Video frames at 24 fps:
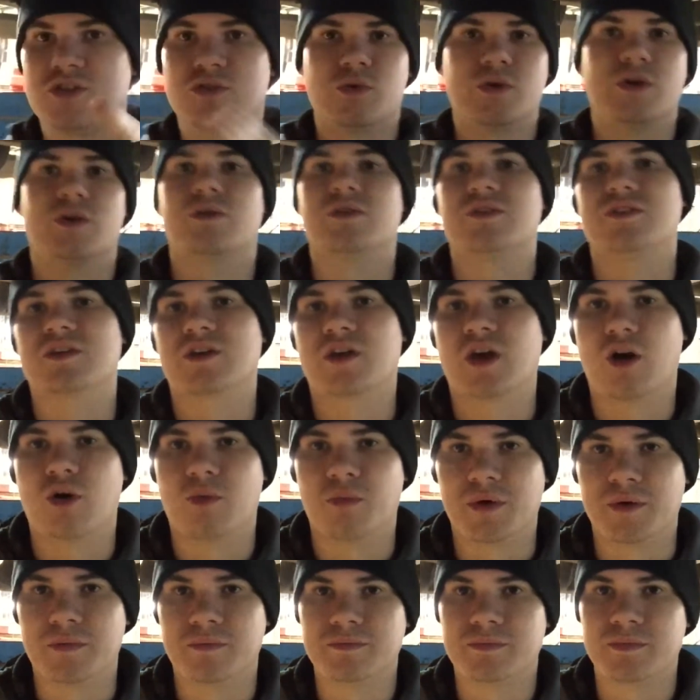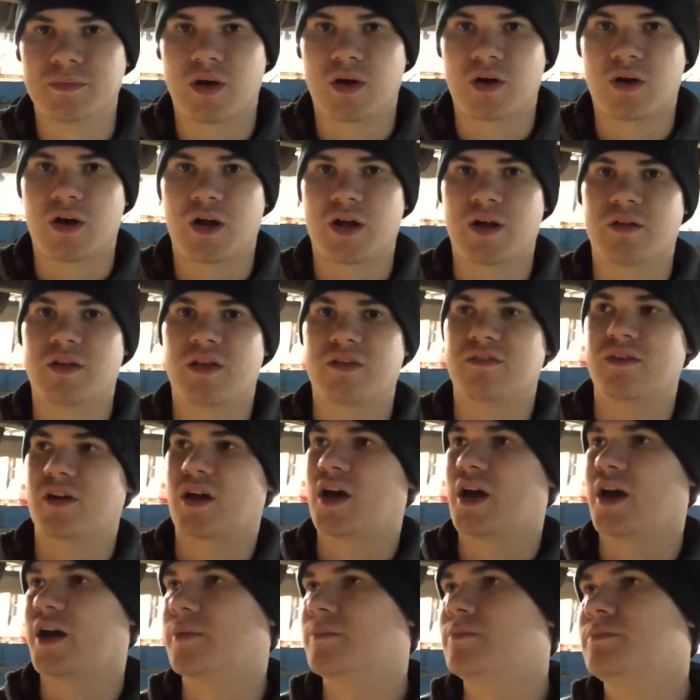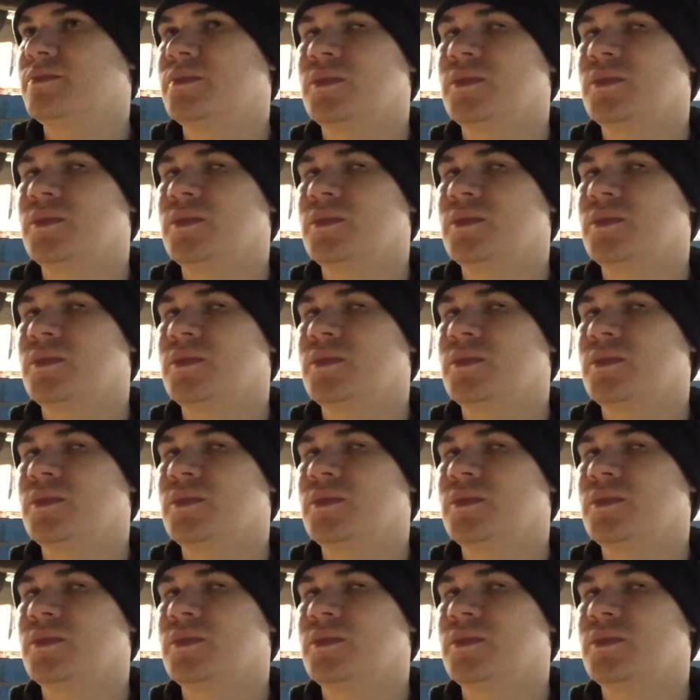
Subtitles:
Toyota Tacoma. Alright, they've got,